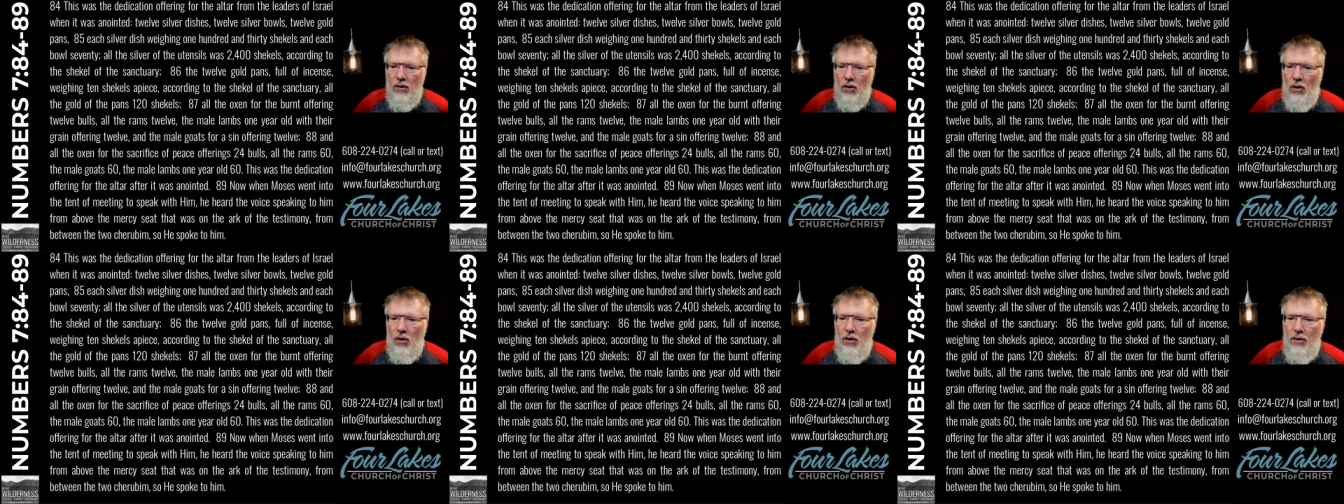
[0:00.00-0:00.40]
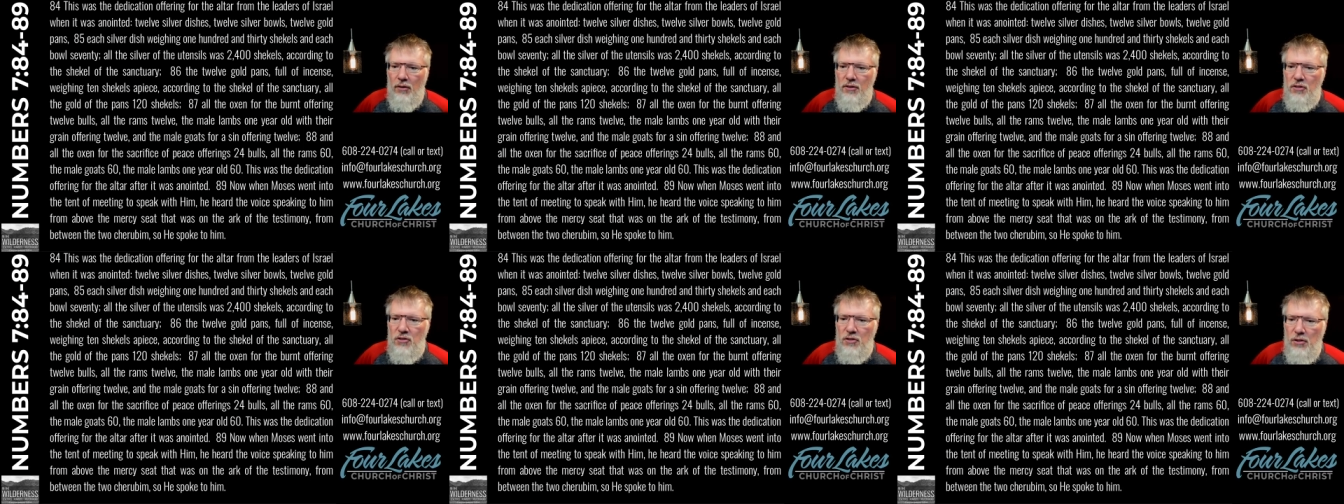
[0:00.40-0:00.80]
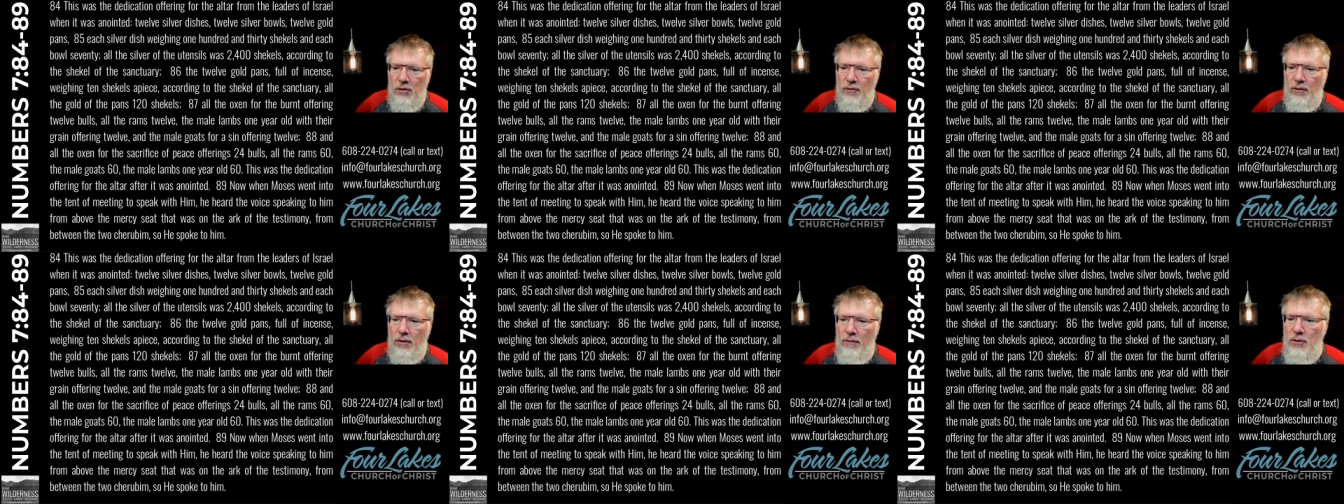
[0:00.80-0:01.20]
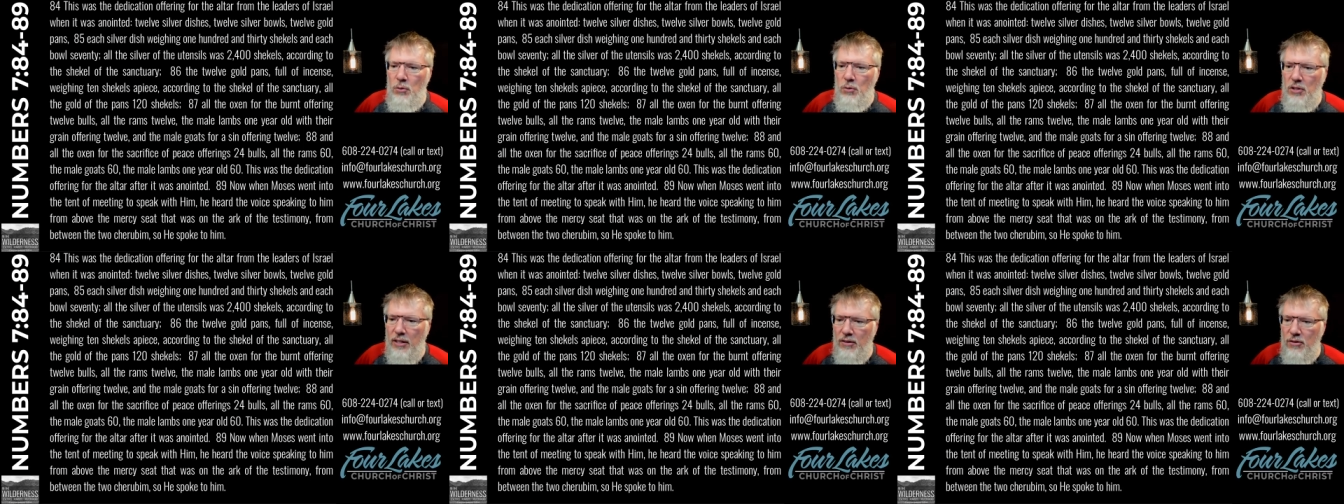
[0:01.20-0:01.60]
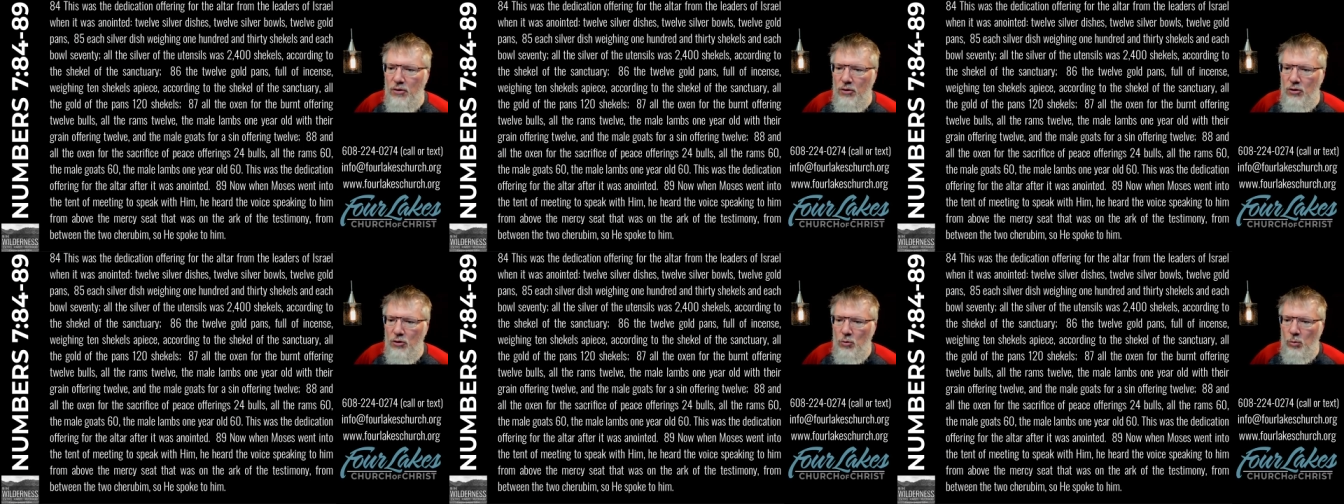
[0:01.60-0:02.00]
All the silver of the
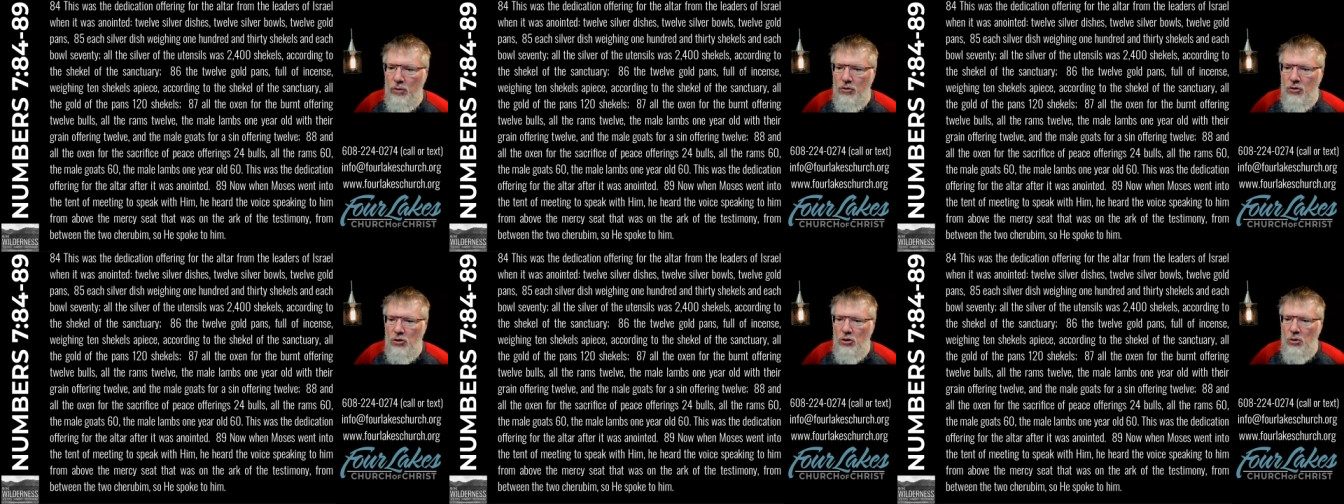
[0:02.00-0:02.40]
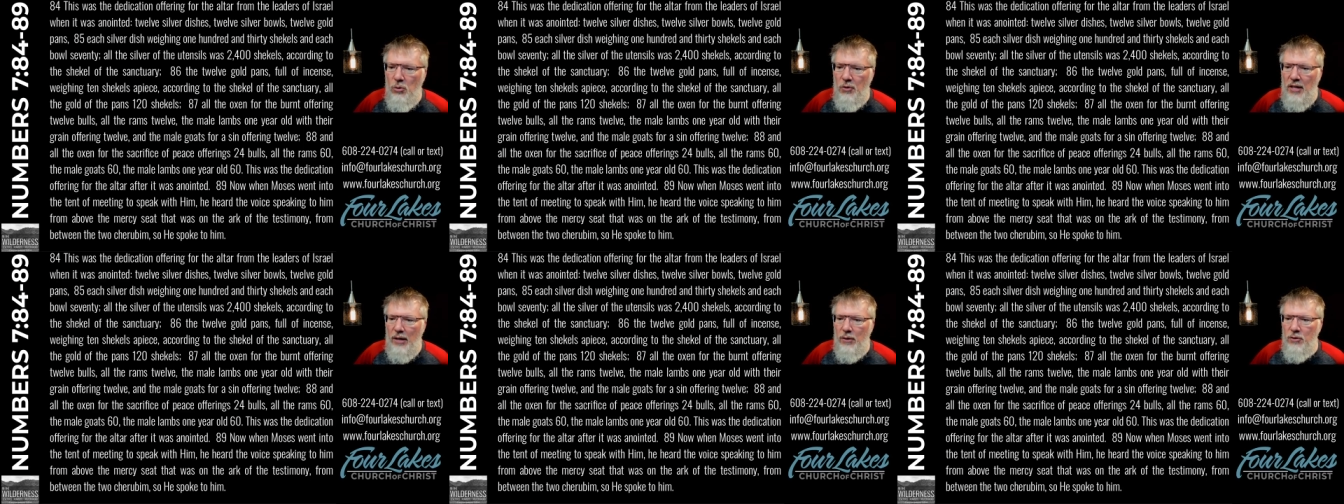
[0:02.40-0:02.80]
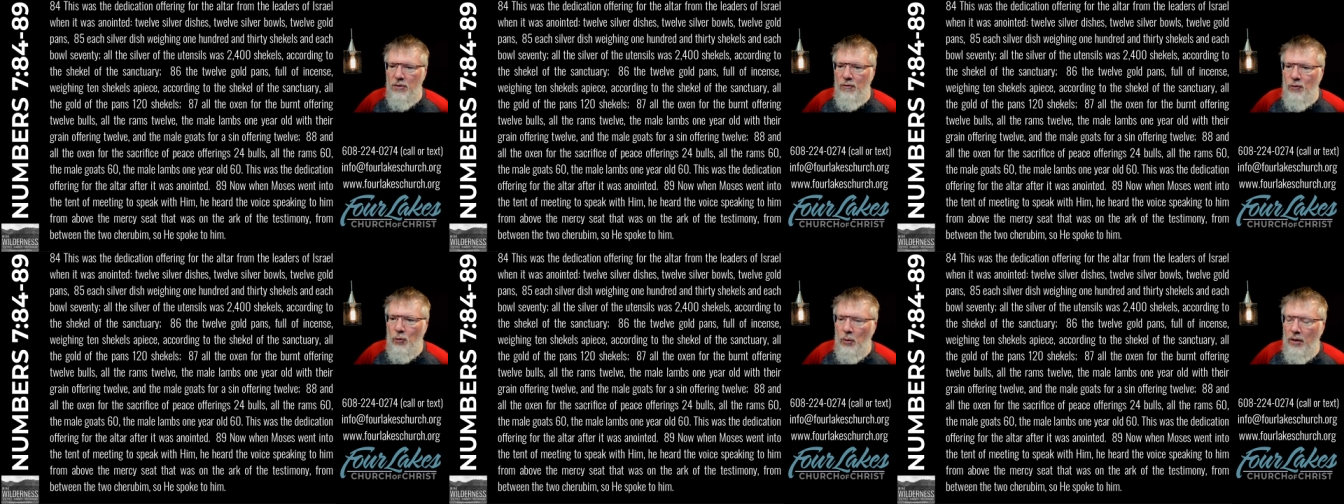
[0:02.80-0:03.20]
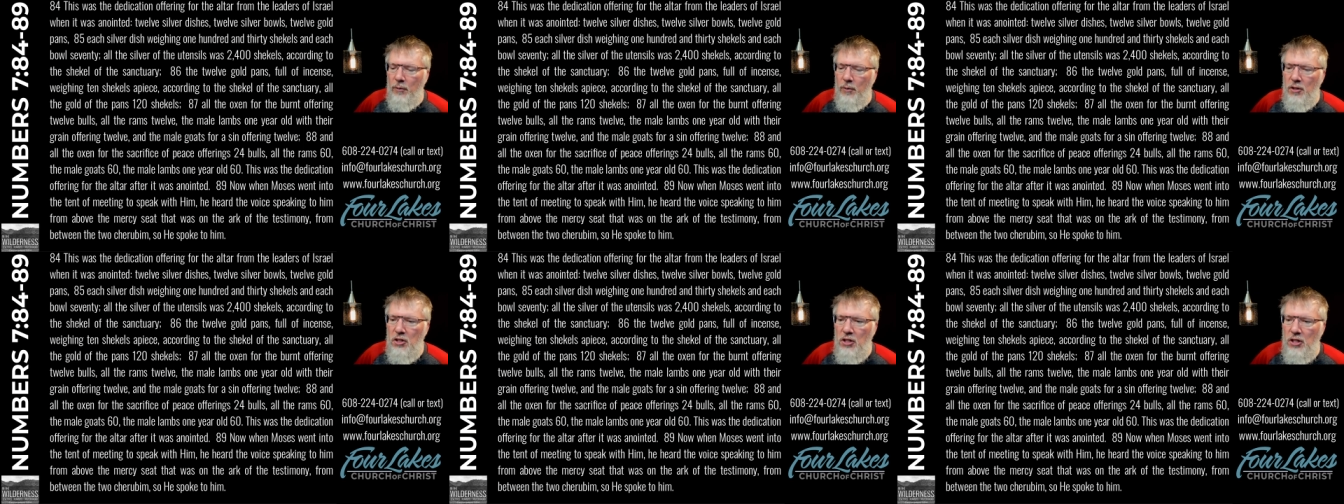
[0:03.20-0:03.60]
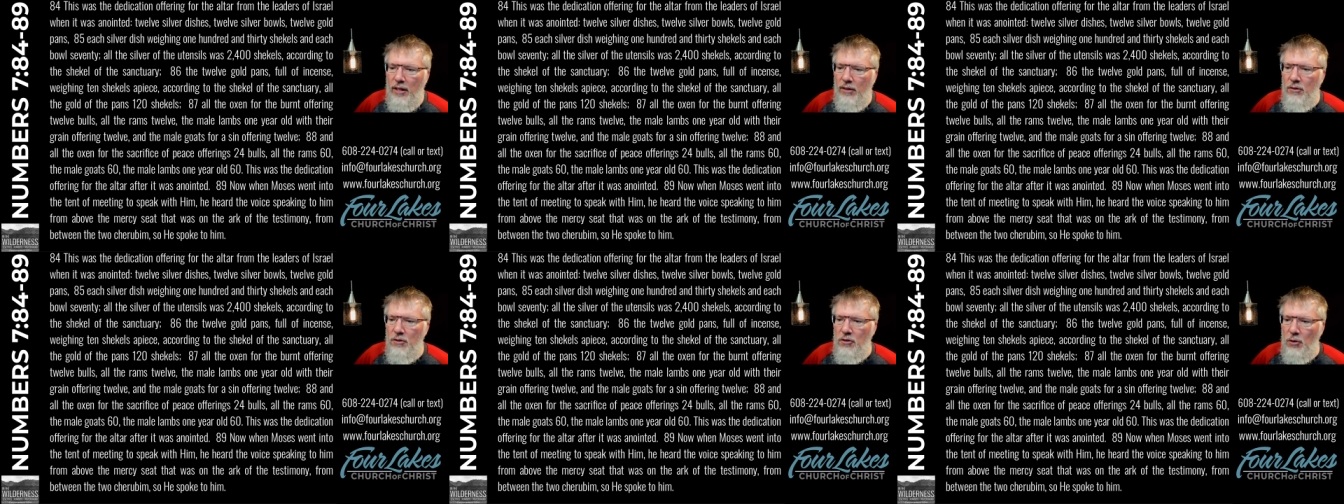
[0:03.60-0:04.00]
utensils was 2,400
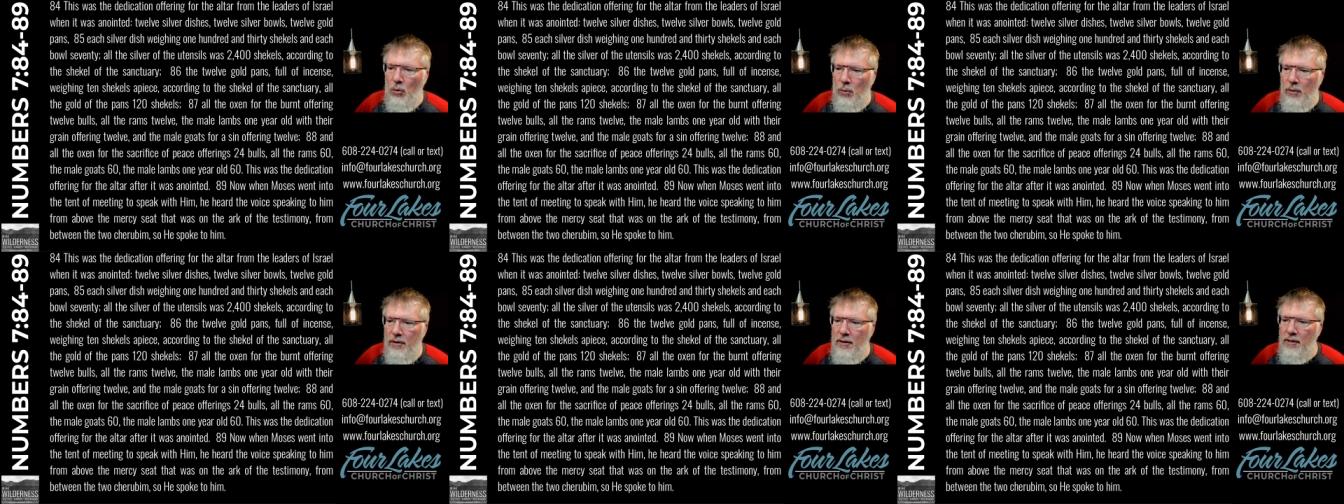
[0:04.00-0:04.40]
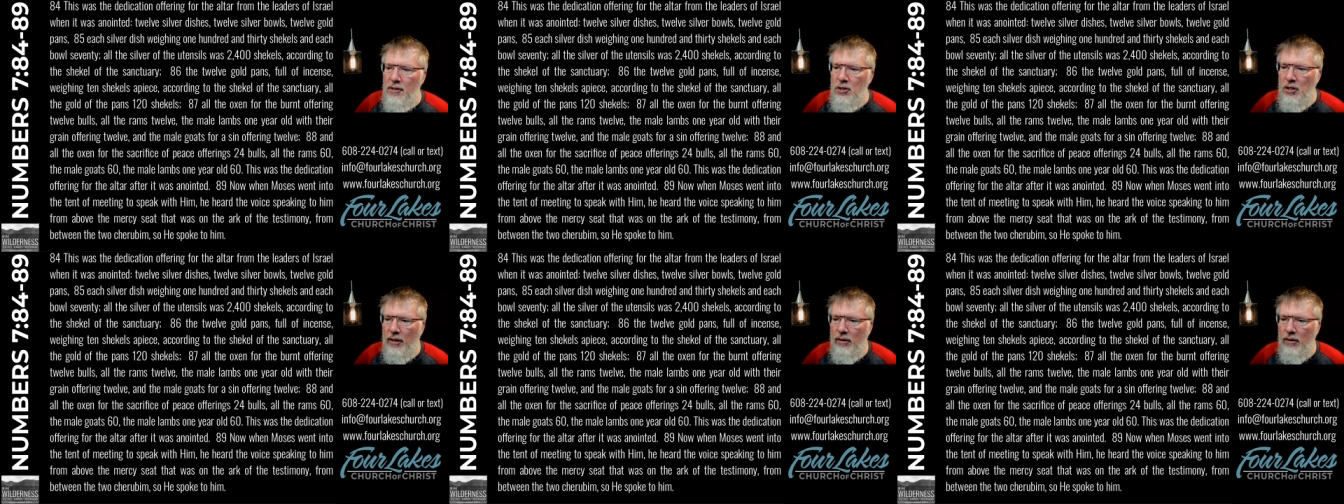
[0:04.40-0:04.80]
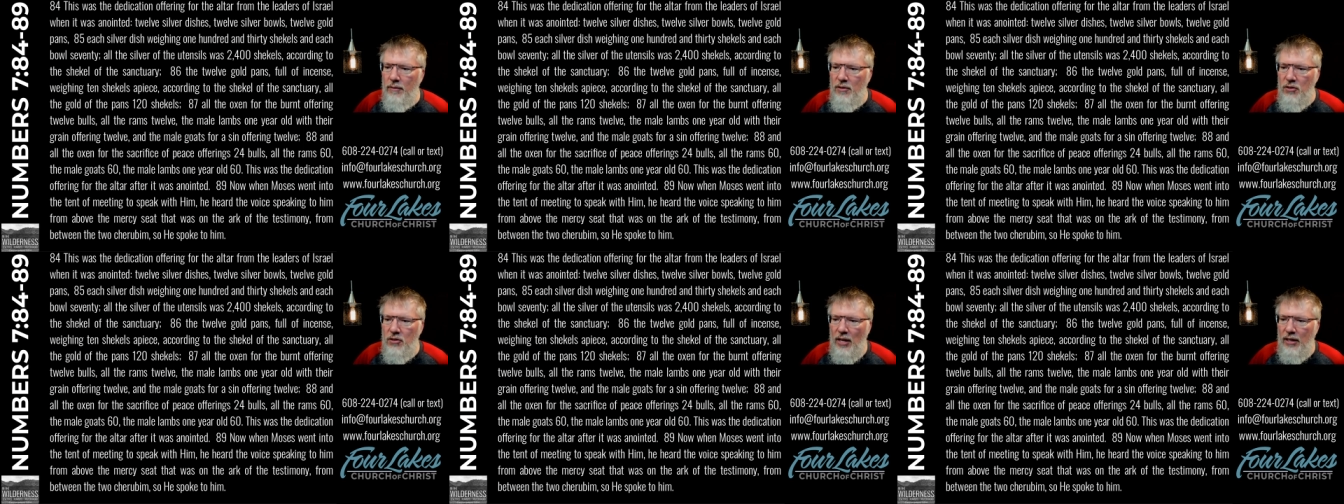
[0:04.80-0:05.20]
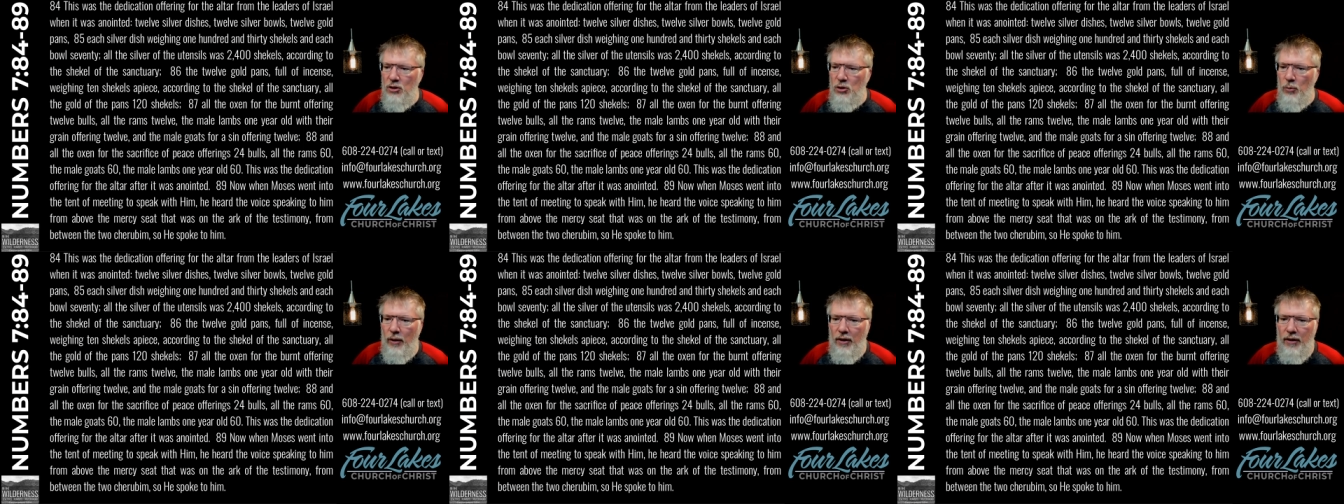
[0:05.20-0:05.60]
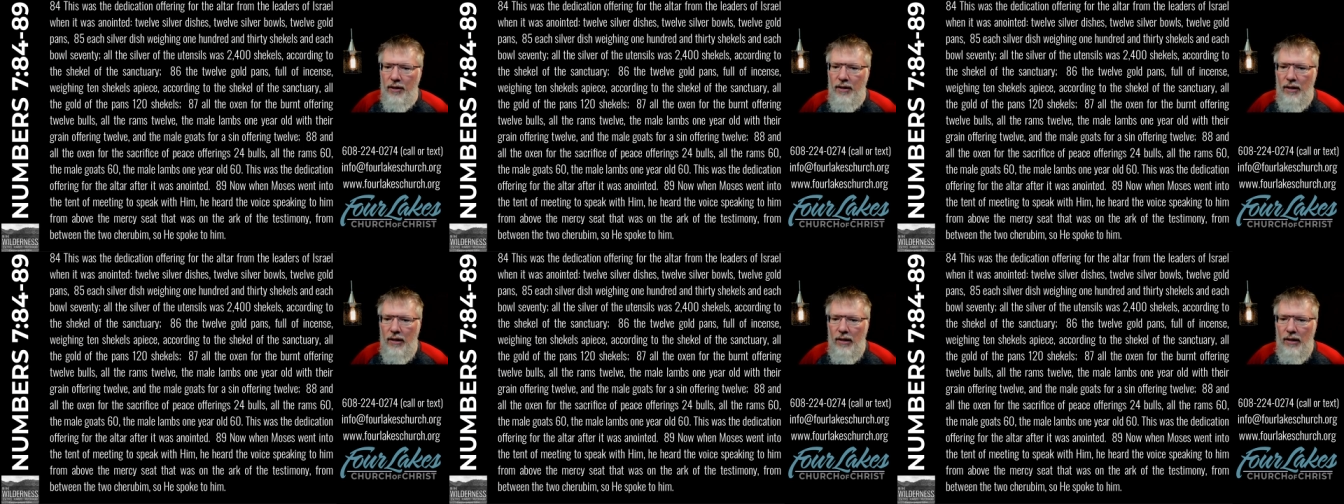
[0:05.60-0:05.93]
shekels, according to the shekel of the sanctuary.